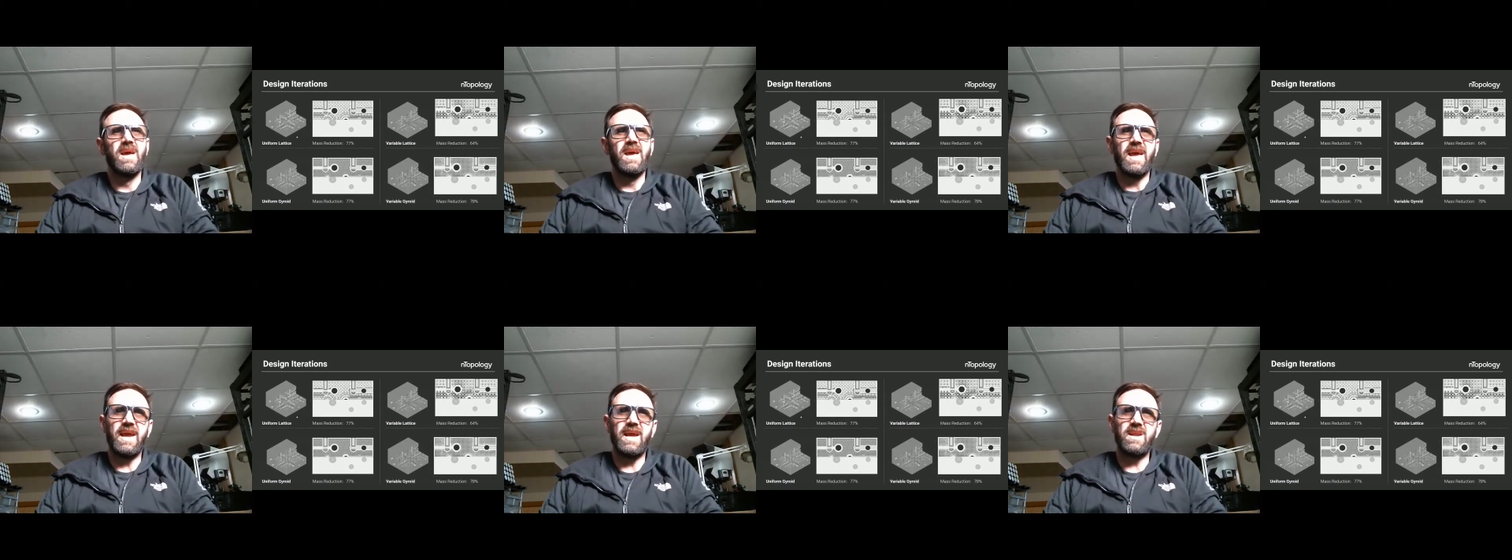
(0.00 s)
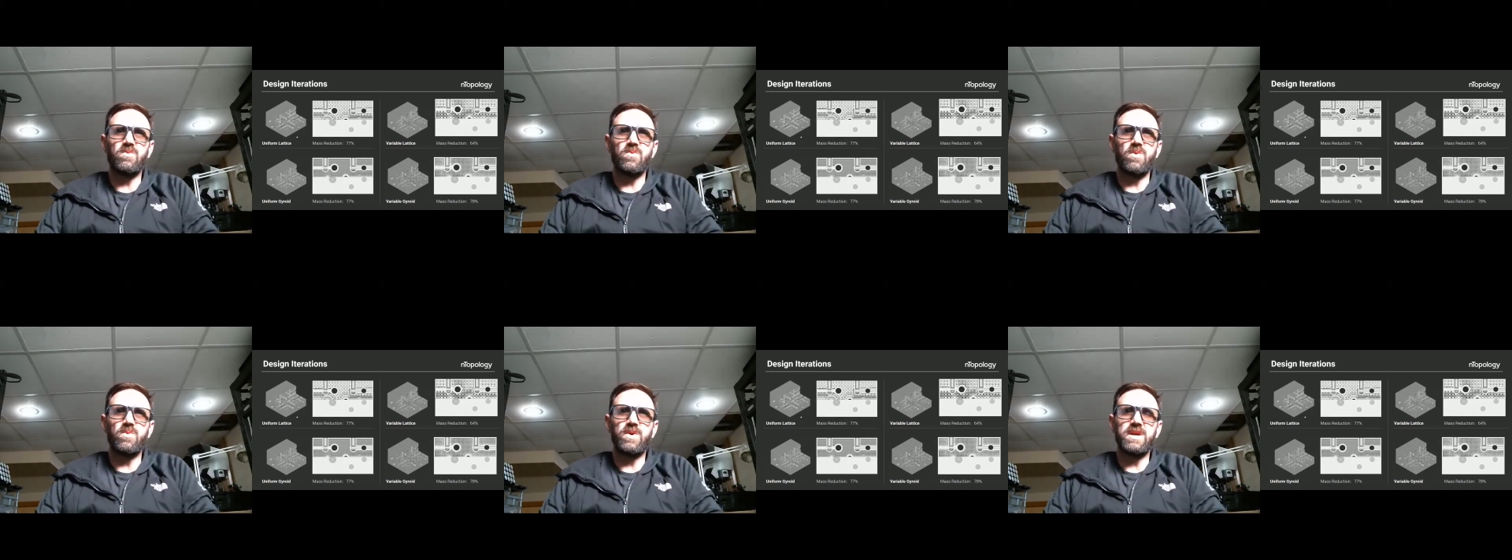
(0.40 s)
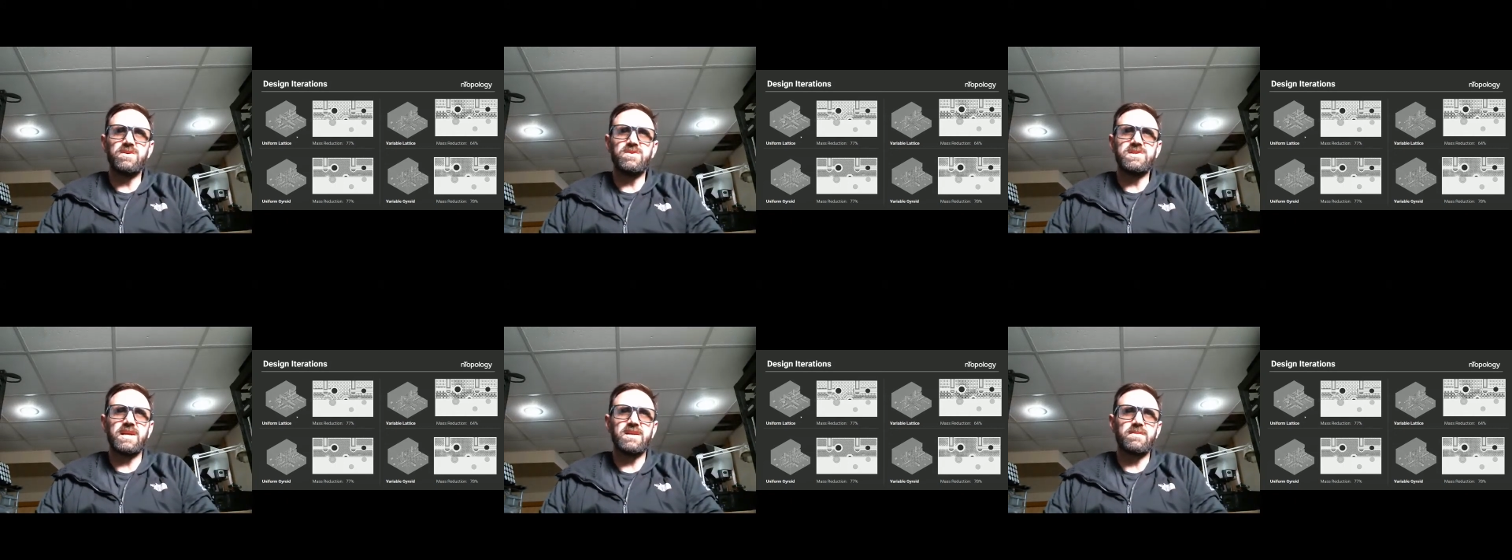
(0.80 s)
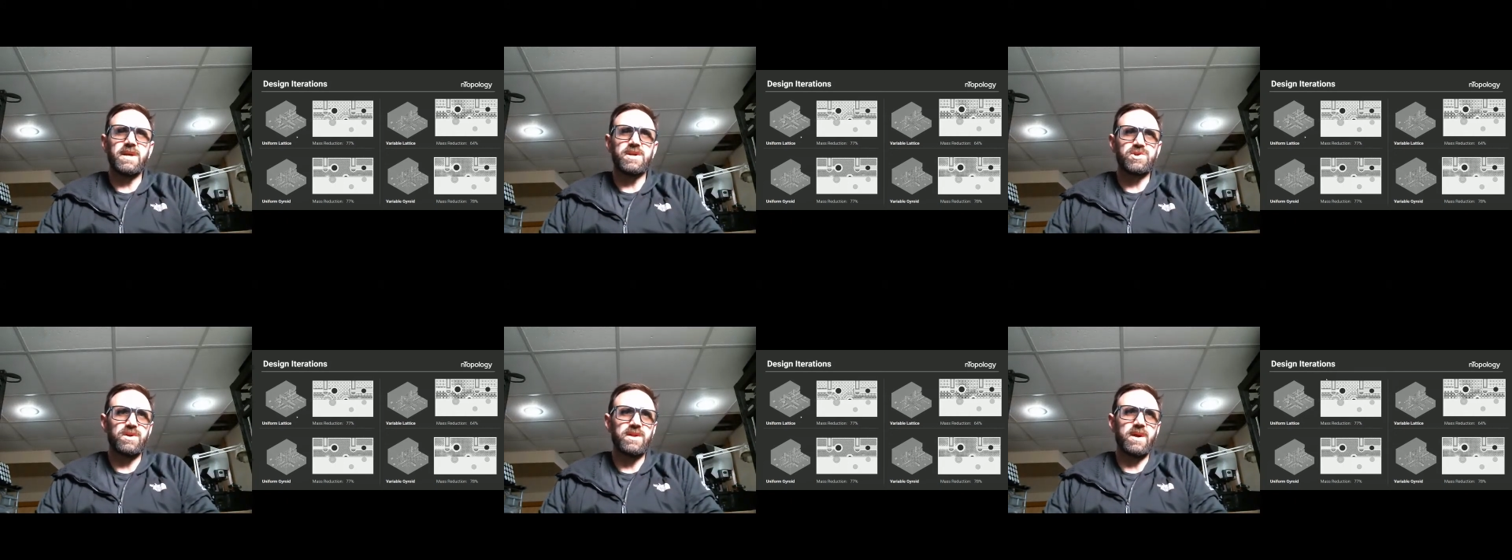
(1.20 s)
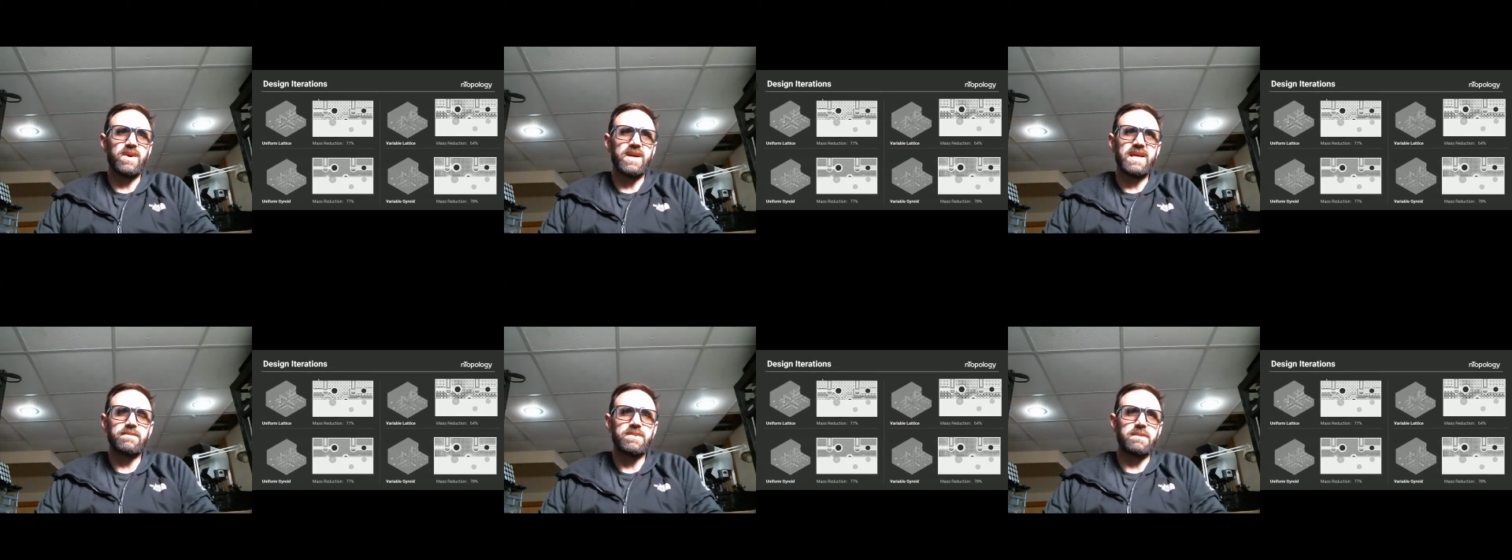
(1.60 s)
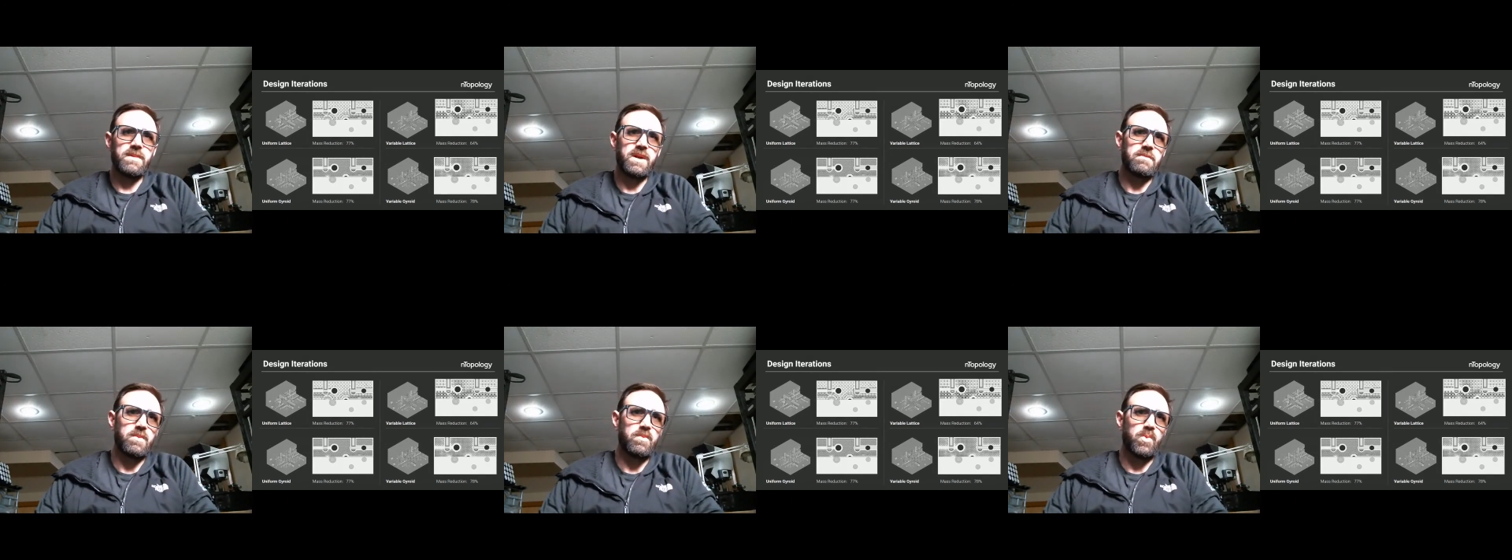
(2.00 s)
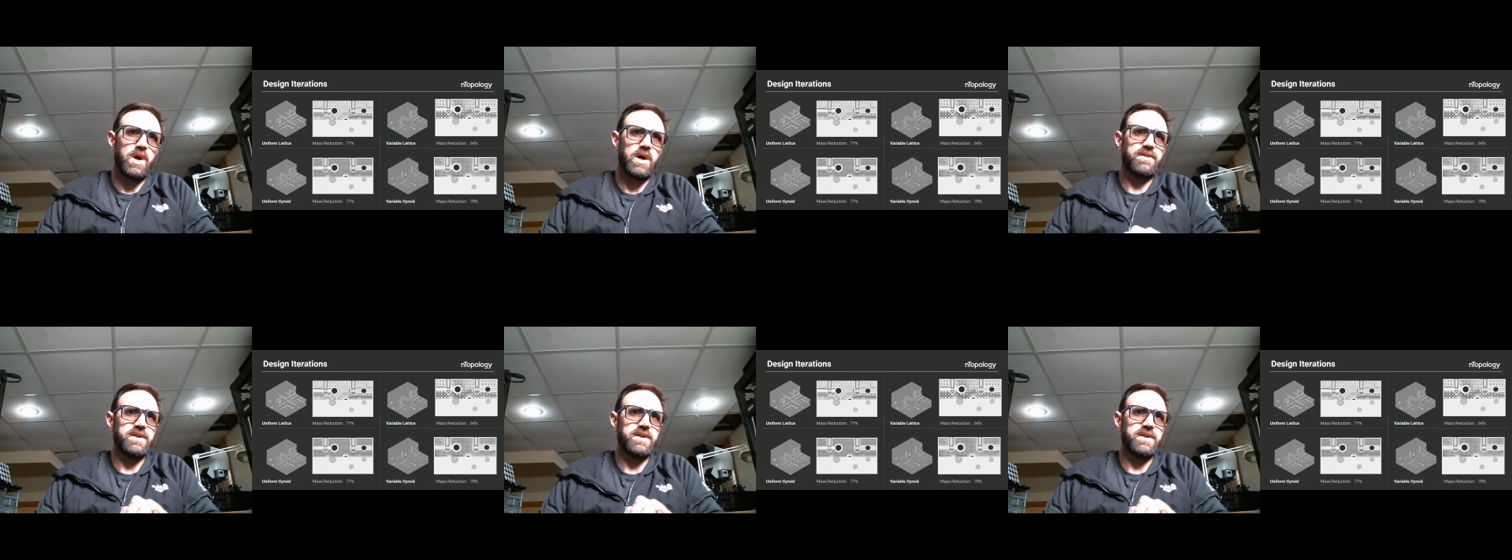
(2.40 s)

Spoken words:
and we used that to make sure that we kept a minimum wall